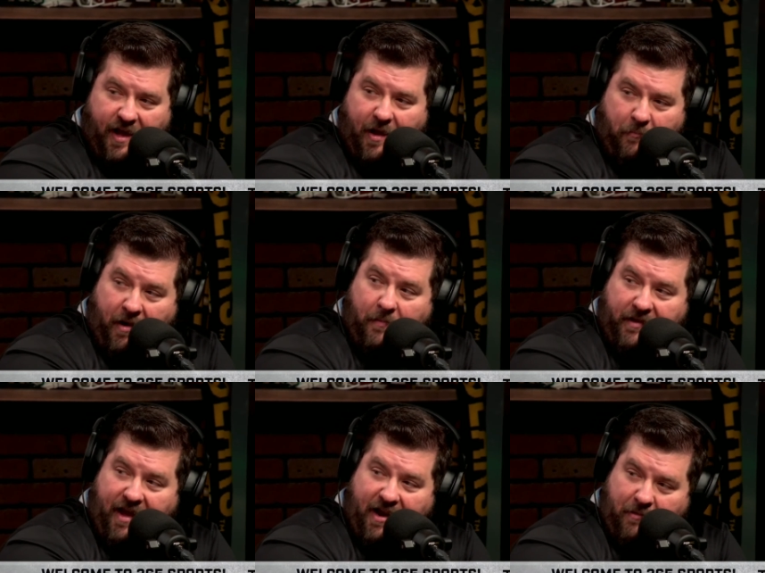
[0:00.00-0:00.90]

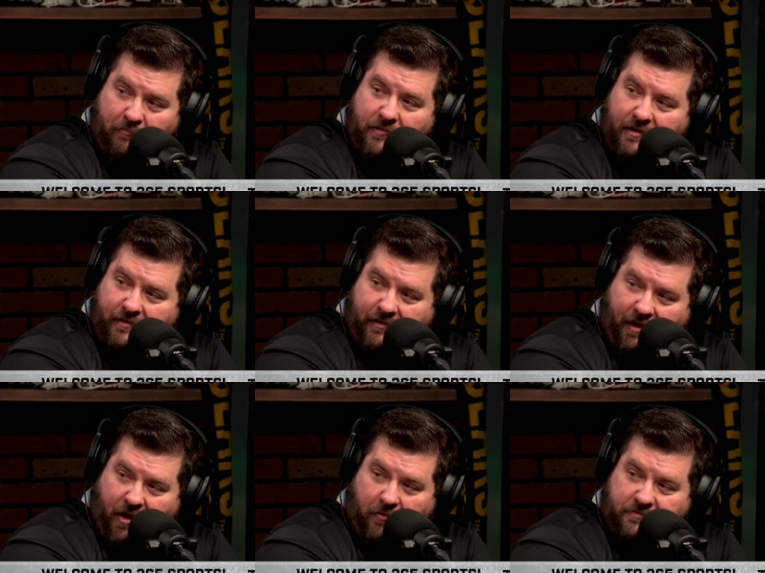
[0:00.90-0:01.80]
probably got him,
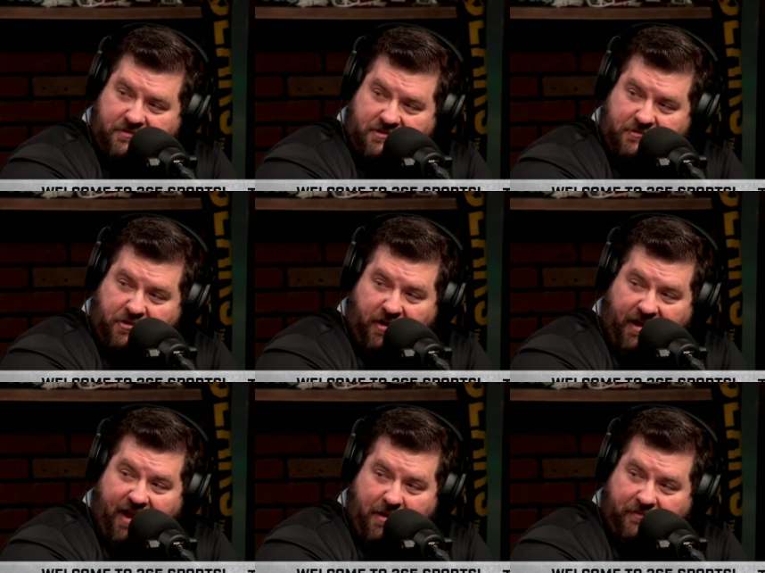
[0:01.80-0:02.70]
you know,
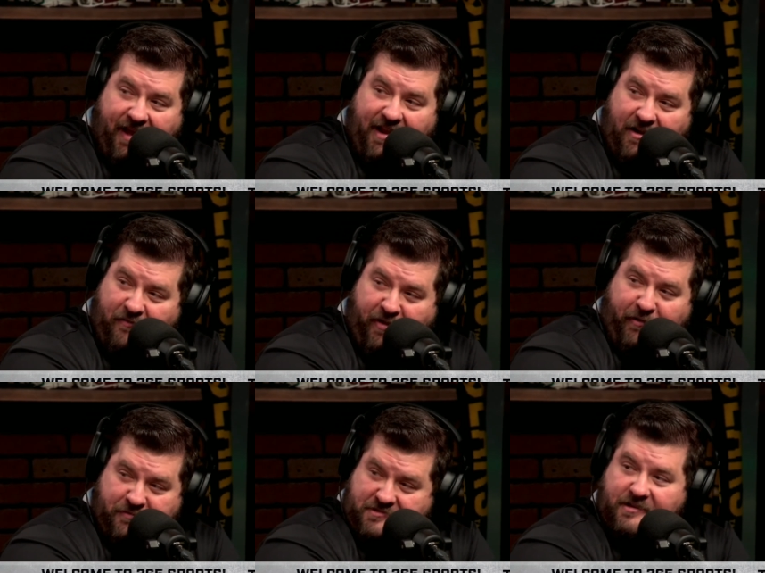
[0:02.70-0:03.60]
could have gotten him 10
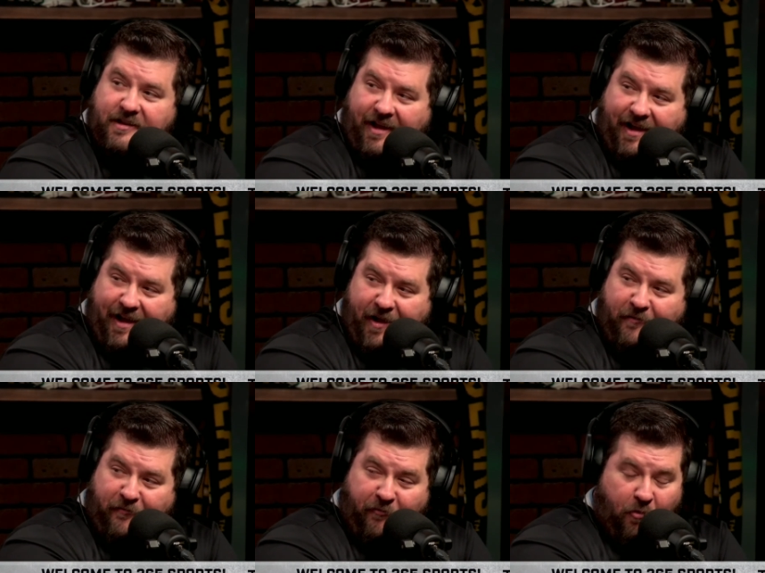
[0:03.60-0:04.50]
interviews
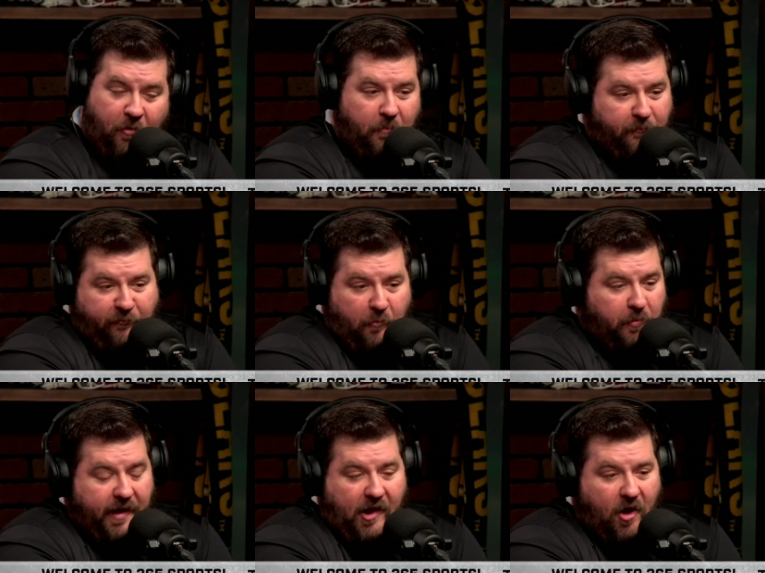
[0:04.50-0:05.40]
for
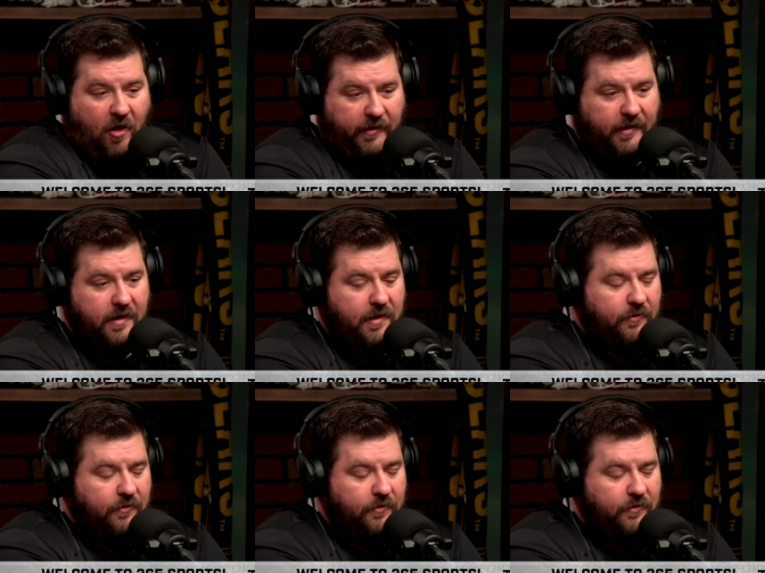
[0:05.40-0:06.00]
play calling.